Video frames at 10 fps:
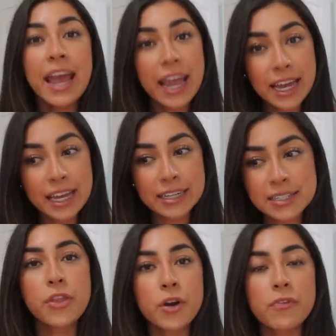
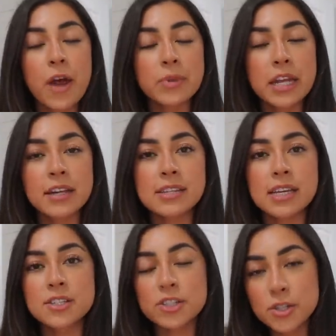and their Fabletics
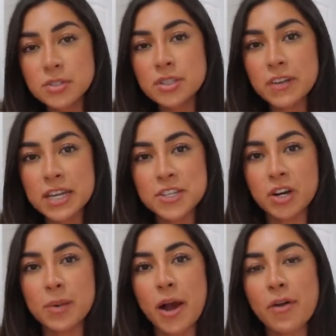exclusive
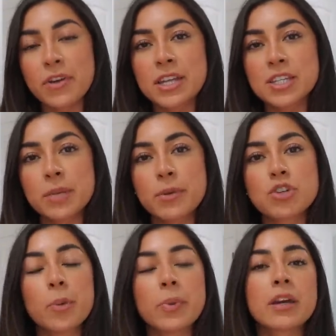Instagram outfit is gonna be
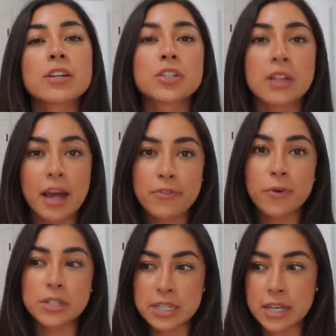dropping July
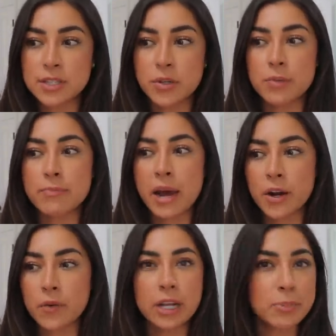14th, so it might
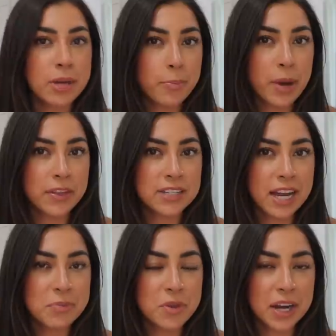already be up by the
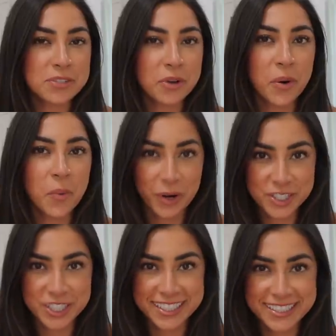time you guys are
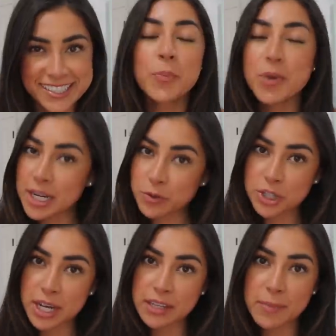watching this. Hope you guys will
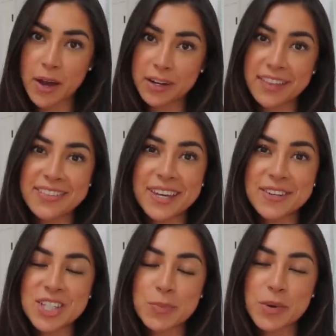check them out, and thank
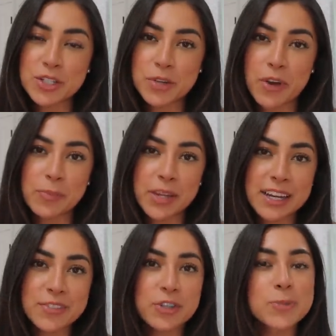you so much to
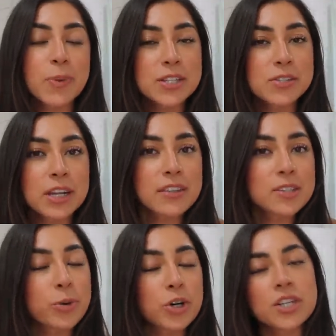Fabletics for sponsoring this
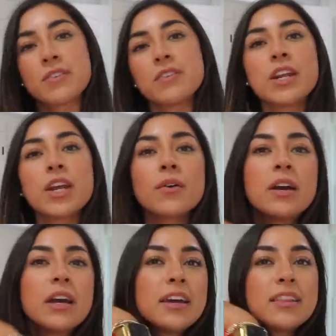portion of the video.
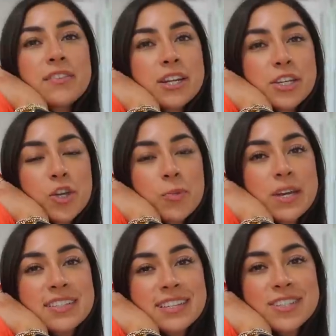They have such cute
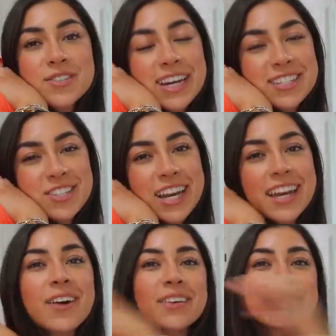pieces. You guys can check
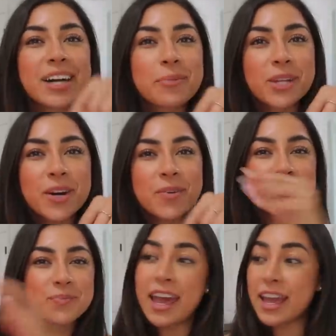it out down below.
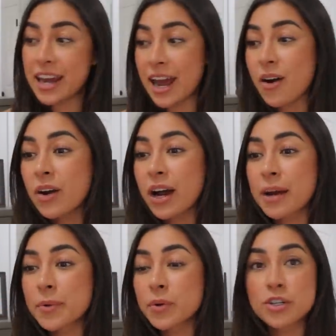And now
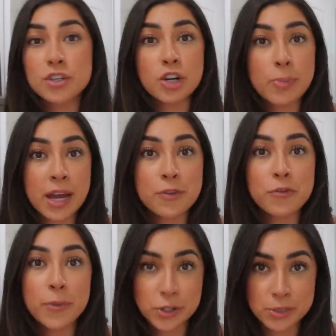I'm going to start packing
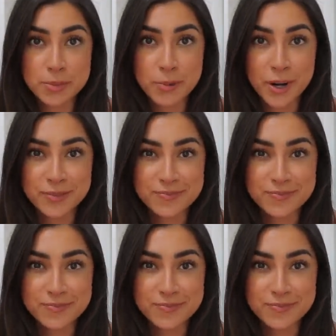for my trip tomorrow.